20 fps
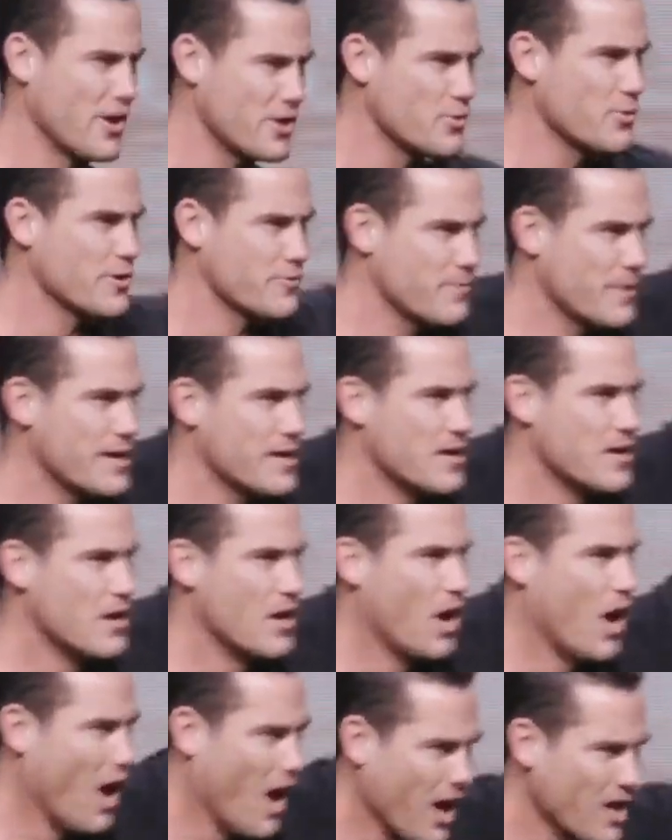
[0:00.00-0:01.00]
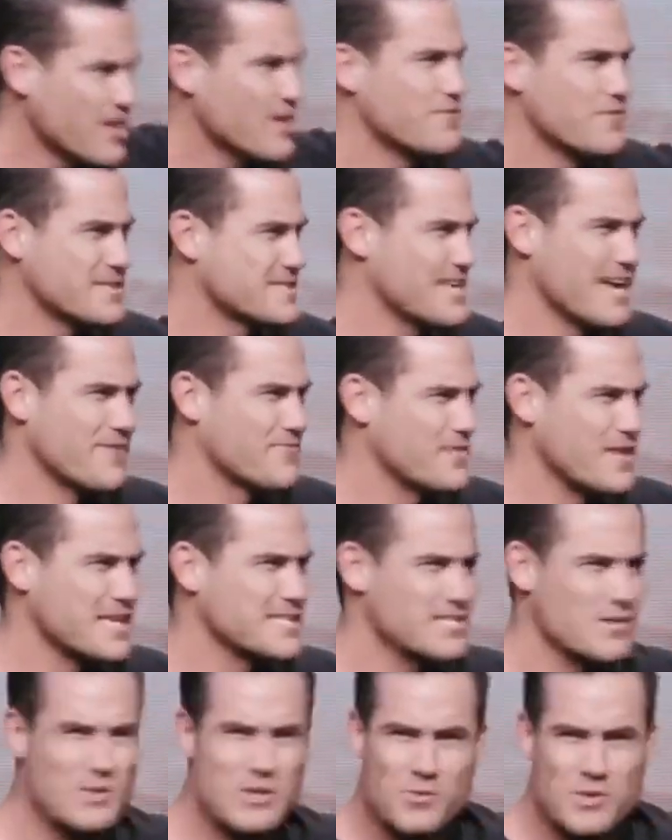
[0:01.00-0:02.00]
you with me? All of us have things
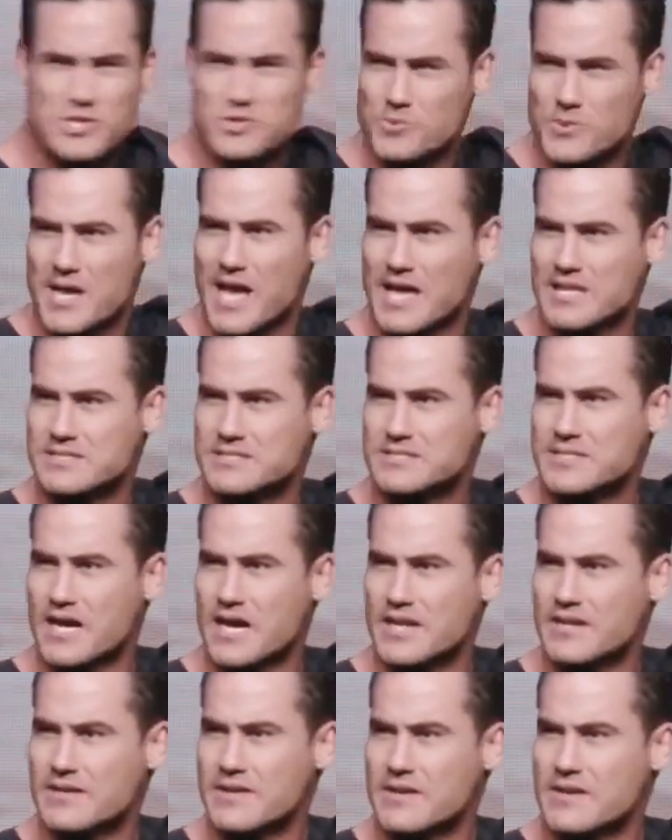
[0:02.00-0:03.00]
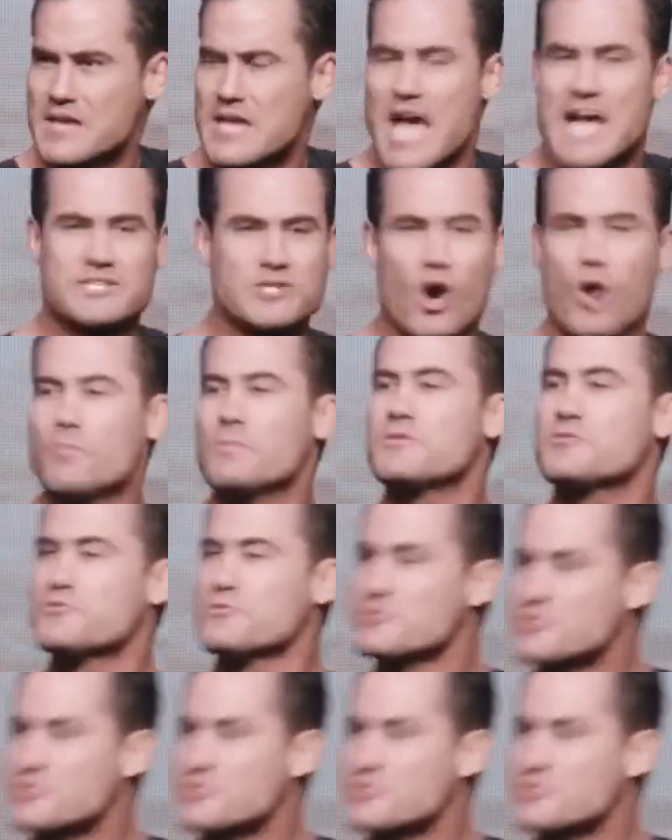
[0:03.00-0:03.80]
that we wish we hadn't done. It's only through